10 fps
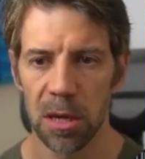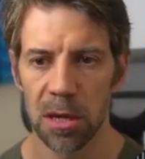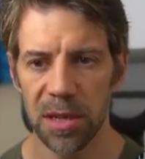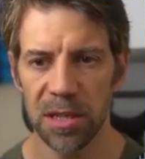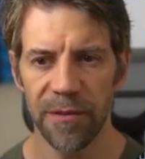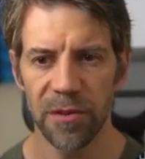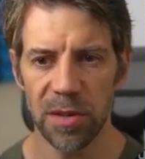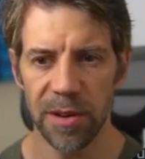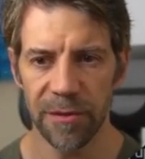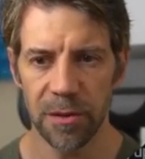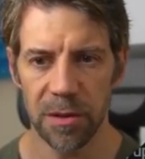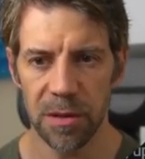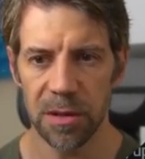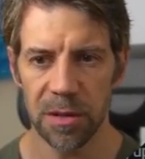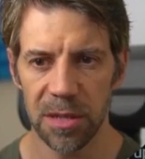There's a few
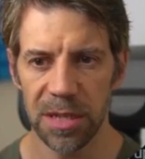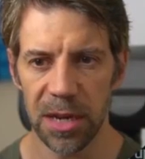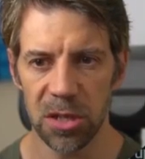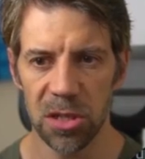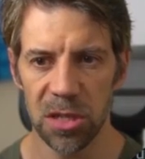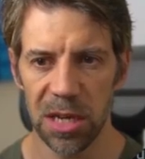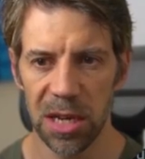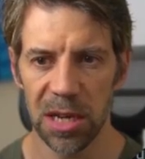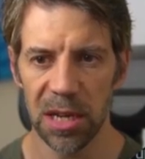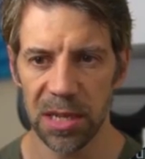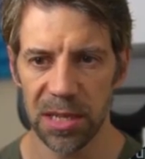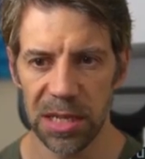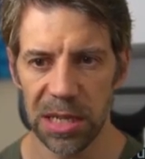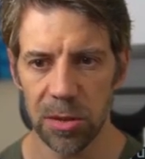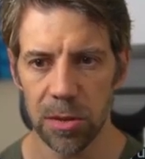different sections here like
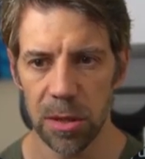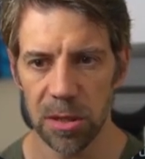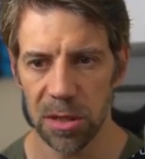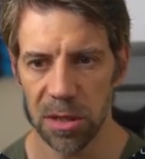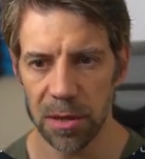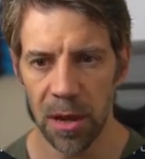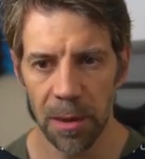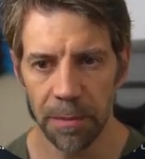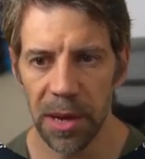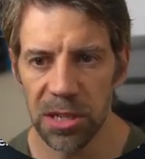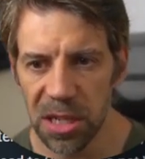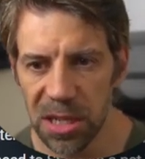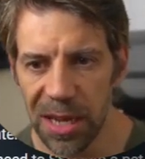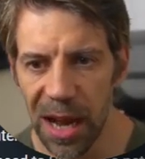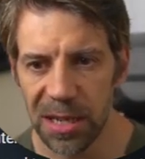secrets and managing
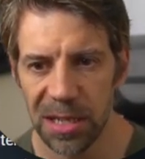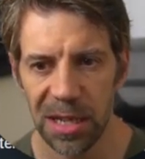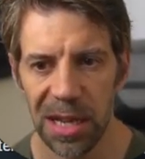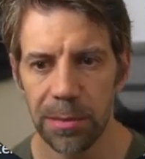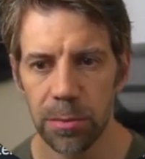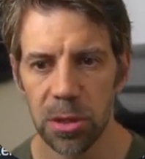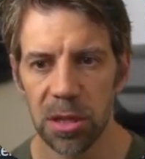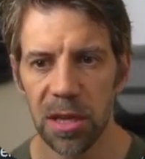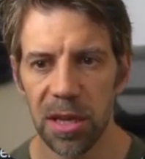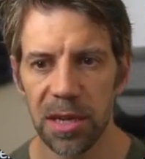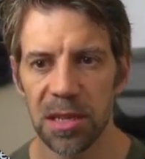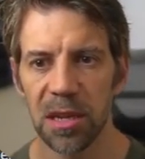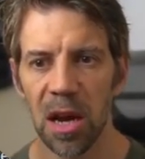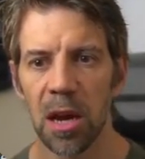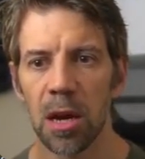tags and labels and things.
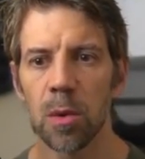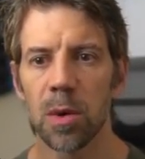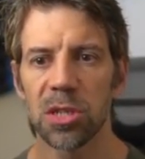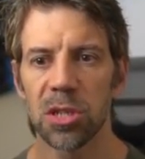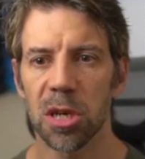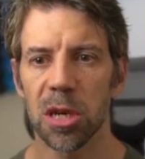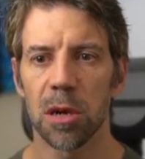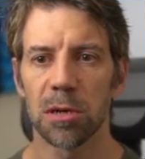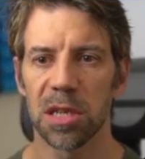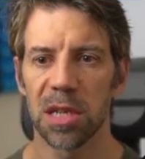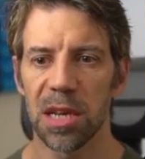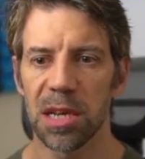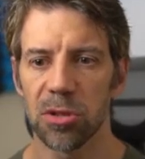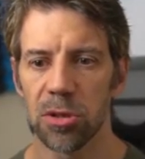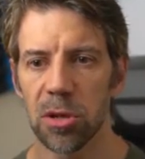We're just going to go to the
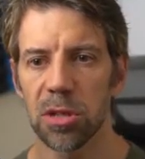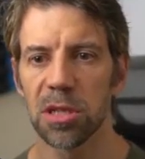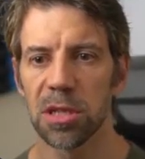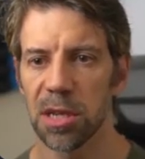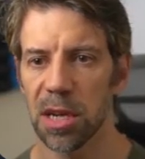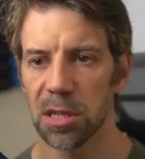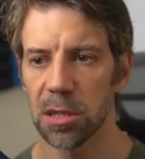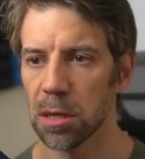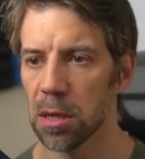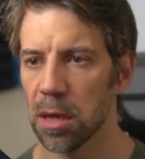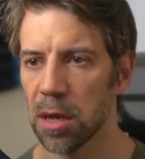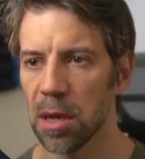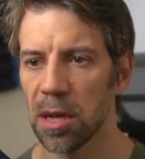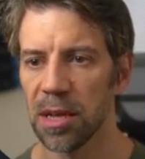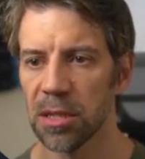introduction section,
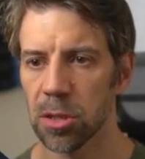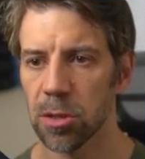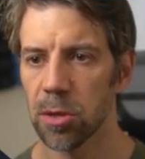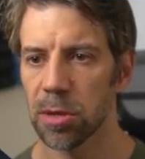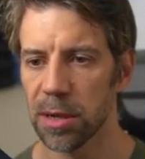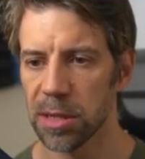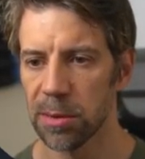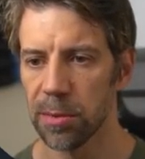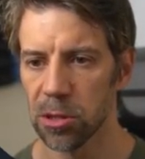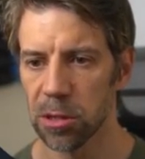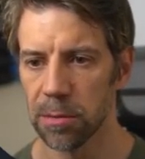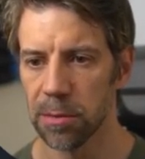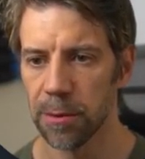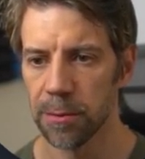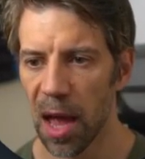scroll down to the bottom
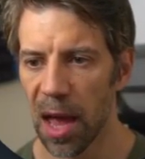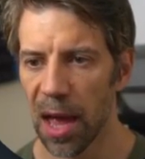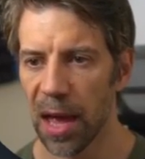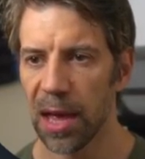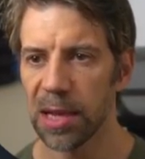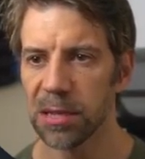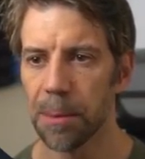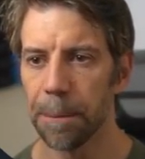and